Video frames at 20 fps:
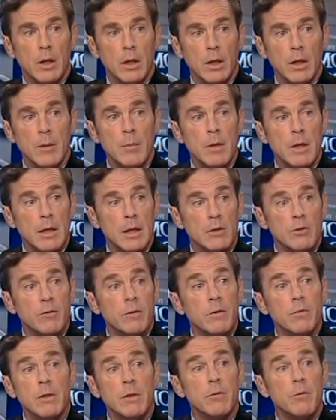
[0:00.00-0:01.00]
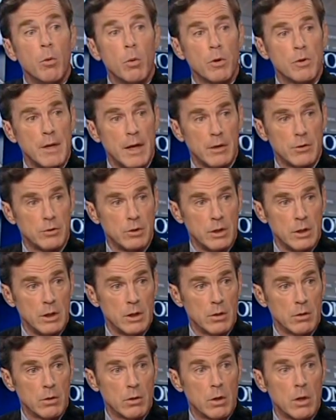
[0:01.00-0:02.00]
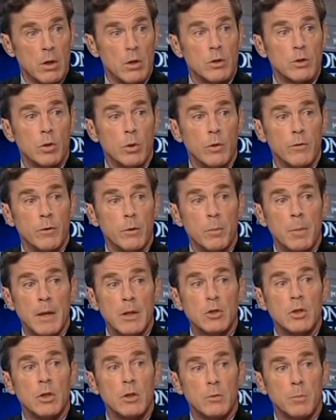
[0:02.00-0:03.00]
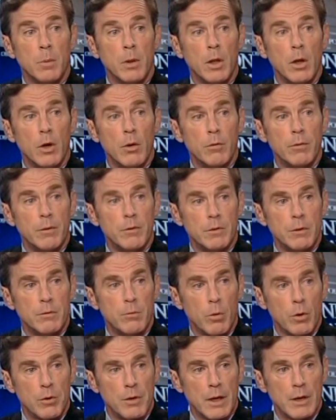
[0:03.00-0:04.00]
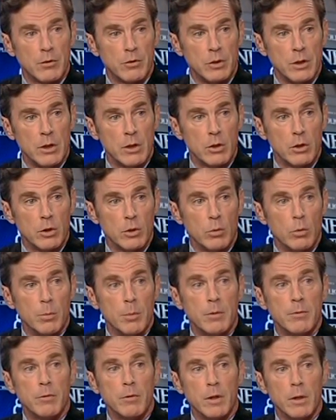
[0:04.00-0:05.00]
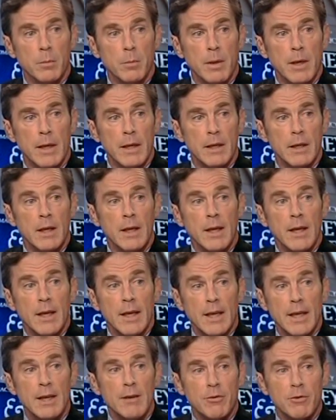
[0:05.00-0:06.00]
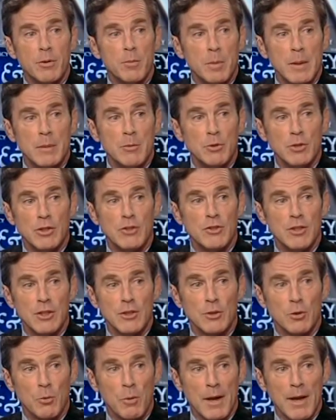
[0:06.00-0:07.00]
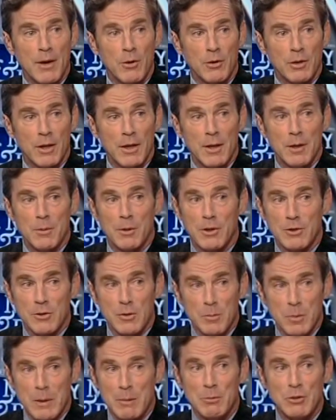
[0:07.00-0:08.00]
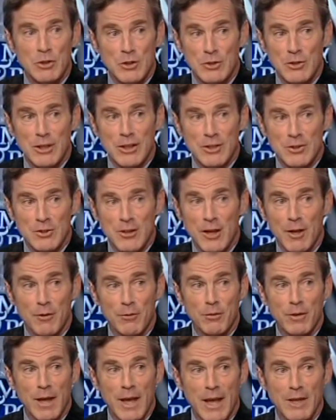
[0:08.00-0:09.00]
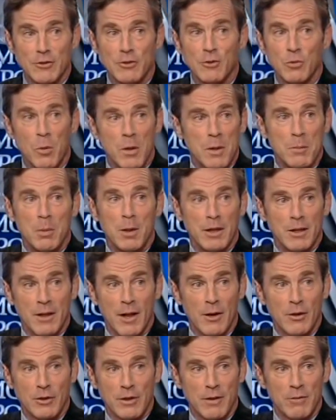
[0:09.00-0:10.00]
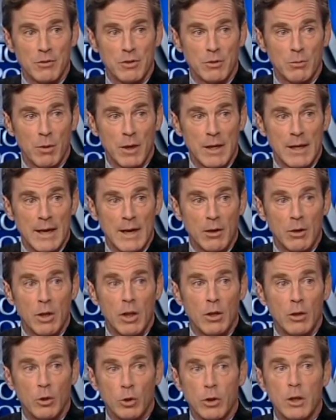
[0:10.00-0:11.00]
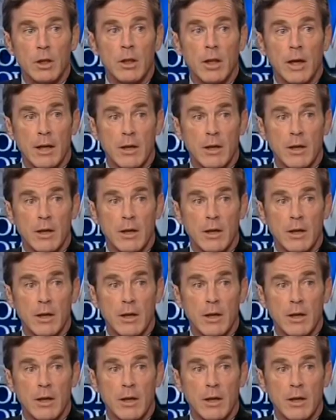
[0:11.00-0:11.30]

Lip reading: The limit is $54,000 a year. So if your pension is below $54,000 a year, you will be fully paid if the PBGC is around. Because the PBGC itself has a $20 billion deficit right now, looking